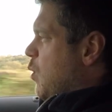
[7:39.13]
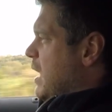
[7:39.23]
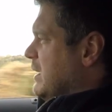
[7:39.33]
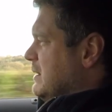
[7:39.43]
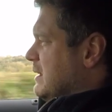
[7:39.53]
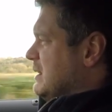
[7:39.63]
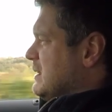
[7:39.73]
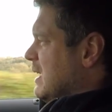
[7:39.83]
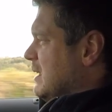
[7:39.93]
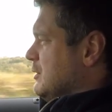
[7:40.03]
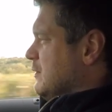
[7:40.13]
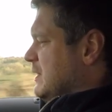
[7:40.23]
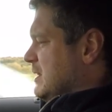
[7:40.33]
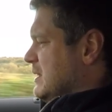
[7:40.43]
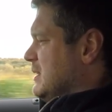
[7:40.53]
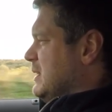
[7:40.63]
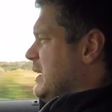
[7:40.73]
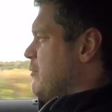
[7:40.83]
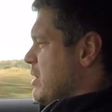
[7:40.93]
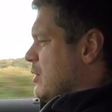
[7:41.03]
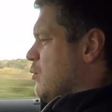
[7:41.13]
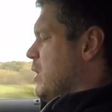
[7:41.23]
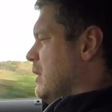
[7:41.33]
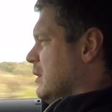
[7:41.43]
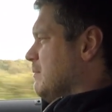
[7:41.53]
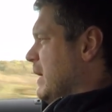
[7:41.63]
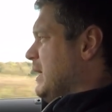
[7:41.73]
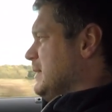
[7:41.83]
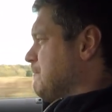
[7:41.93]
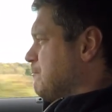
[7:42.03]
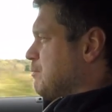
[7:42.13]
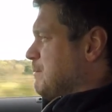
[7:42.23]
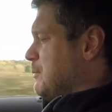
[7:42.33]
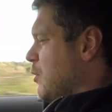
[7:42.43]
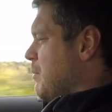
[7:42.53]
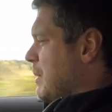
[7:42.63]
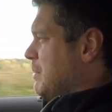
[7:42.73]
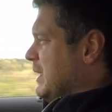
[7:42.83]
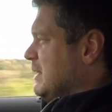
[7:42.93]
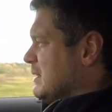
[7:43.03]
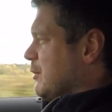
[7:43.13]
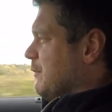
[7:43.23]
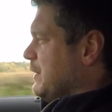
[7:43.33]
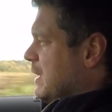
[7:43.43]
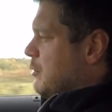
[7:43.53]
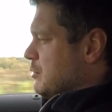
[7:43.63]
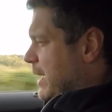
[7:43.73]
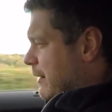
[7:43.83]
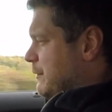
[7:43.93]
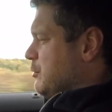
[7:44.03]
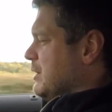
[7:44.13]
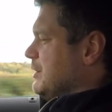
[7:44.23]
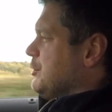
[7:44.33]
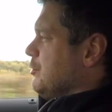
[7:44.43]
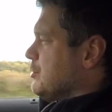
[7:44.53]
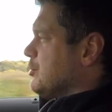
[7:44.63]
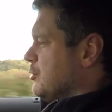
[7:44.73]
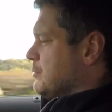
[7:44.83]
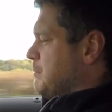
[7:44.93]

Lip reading: wider sides of the steering wheel. It's probably something I would have to get used to,